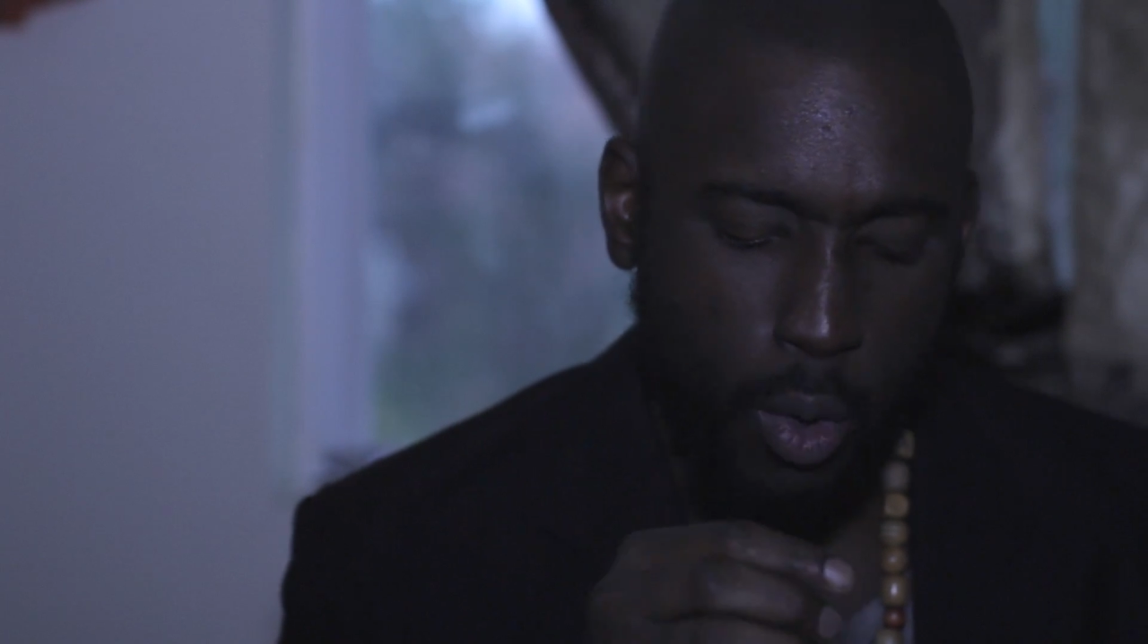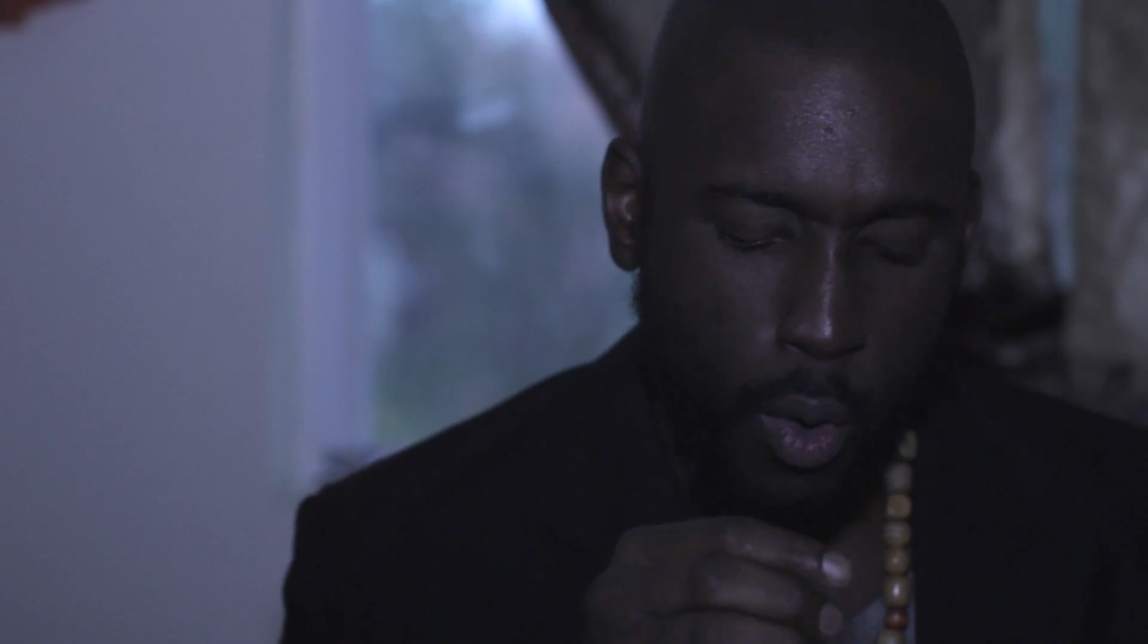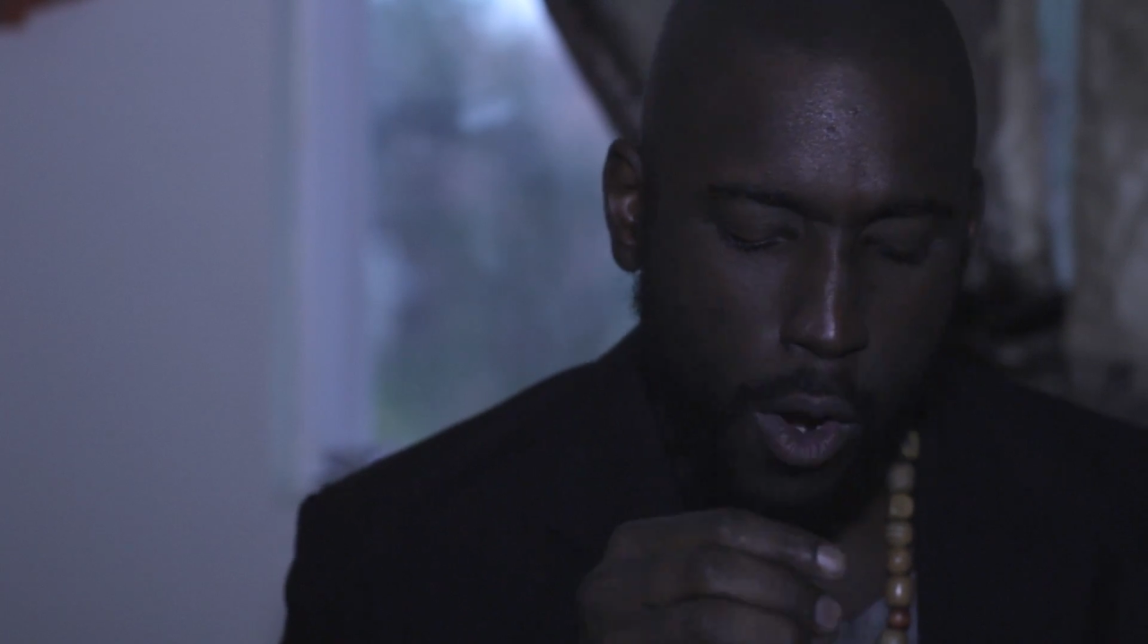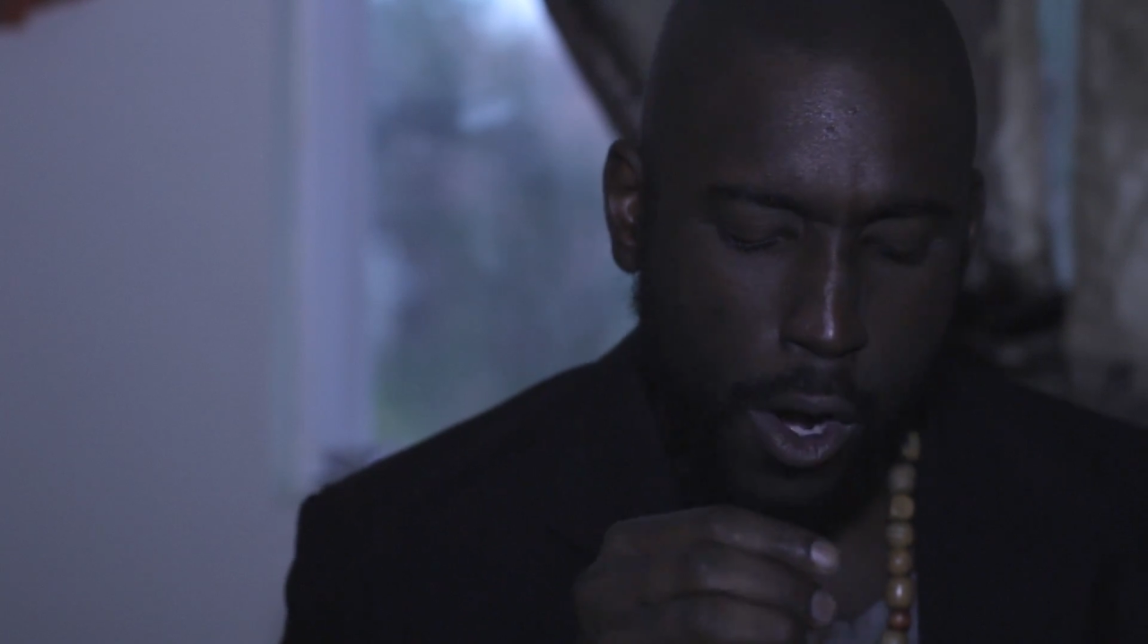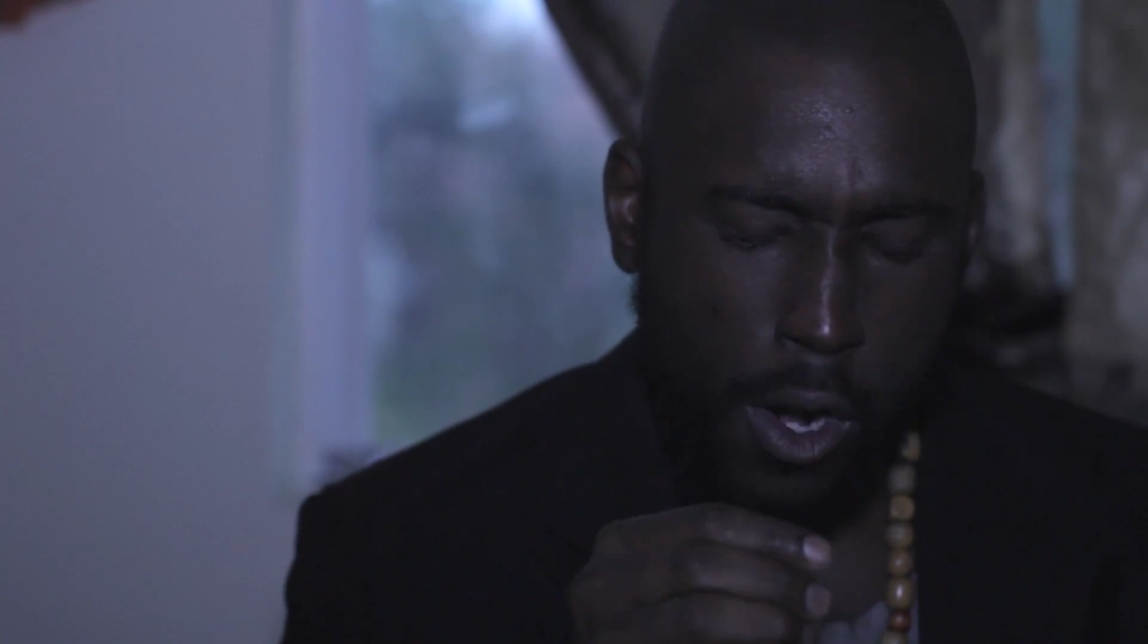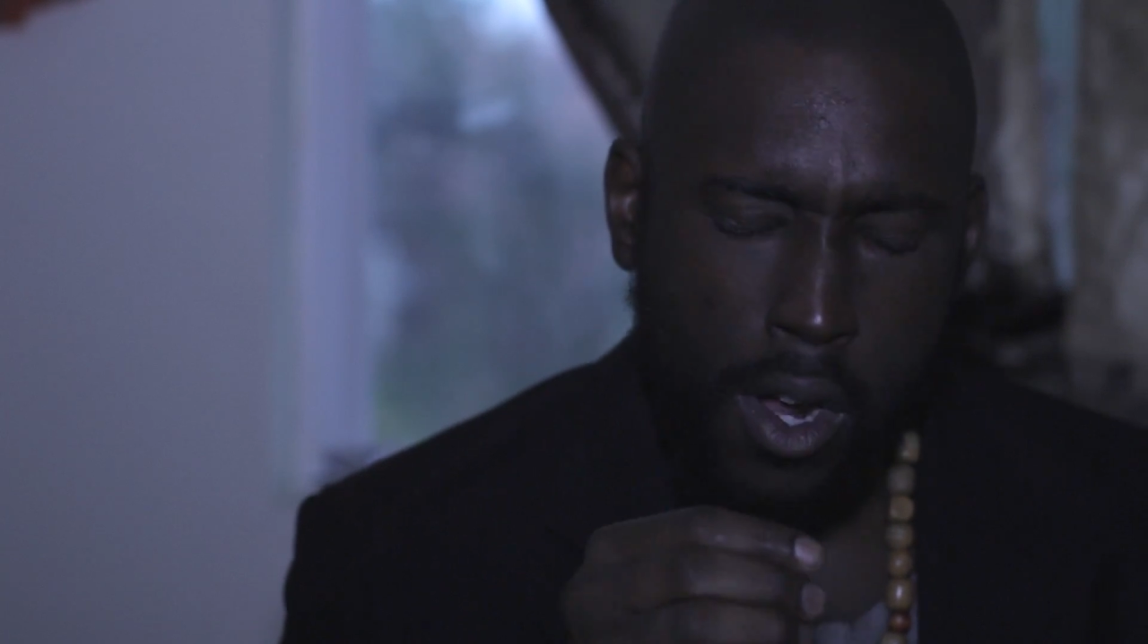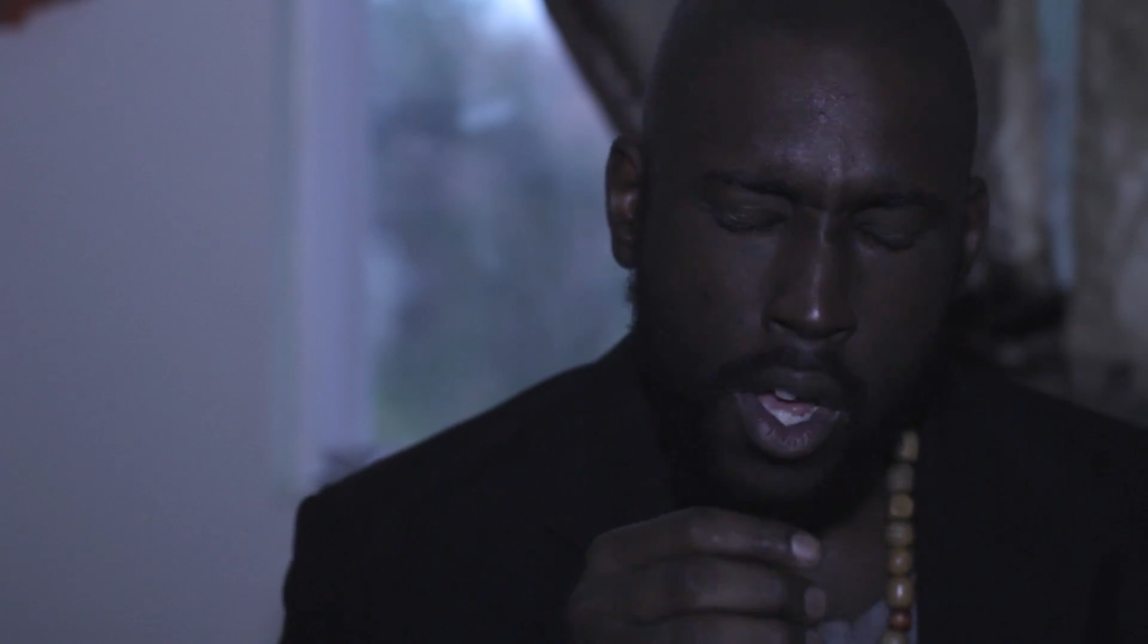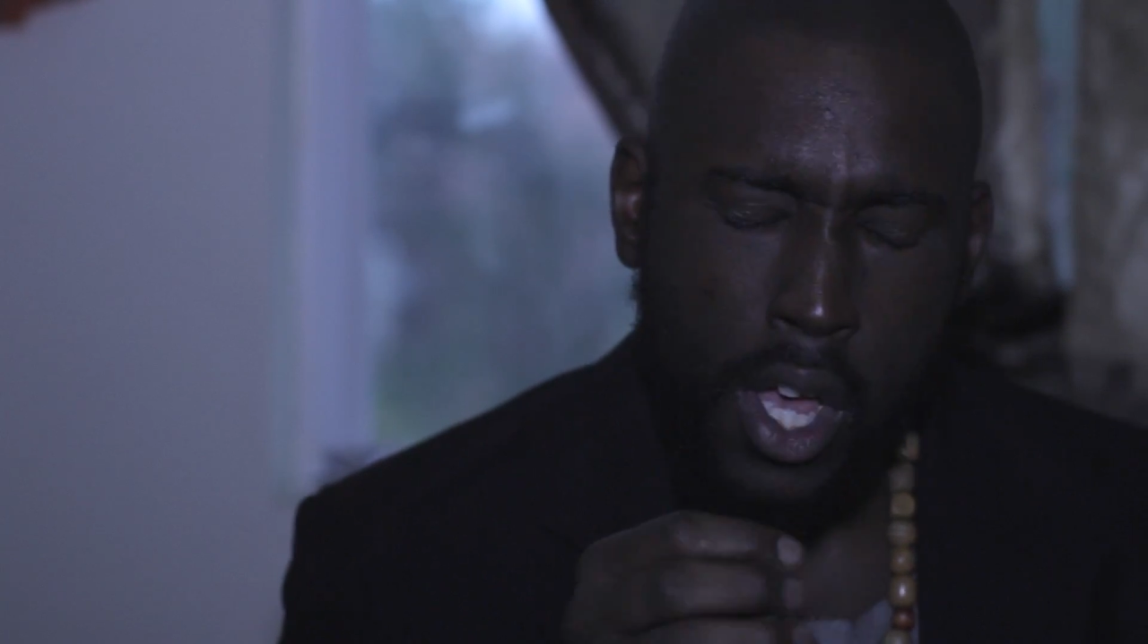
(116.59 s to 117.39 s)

or